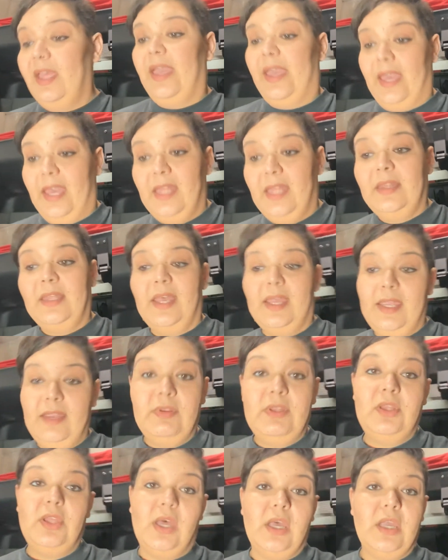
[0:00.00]
And I
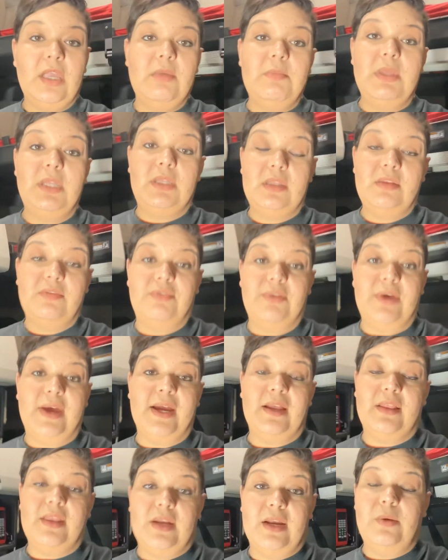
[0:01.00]
even documented the
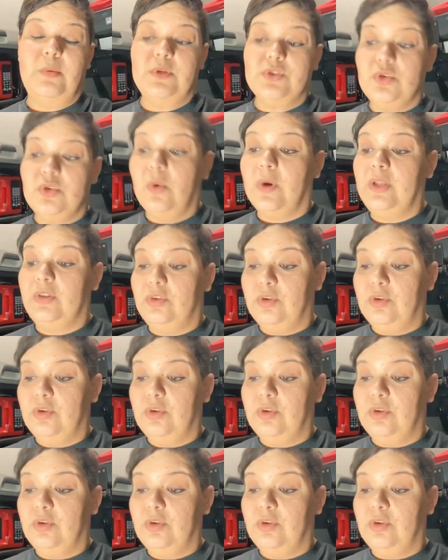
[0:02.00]
fact that I was going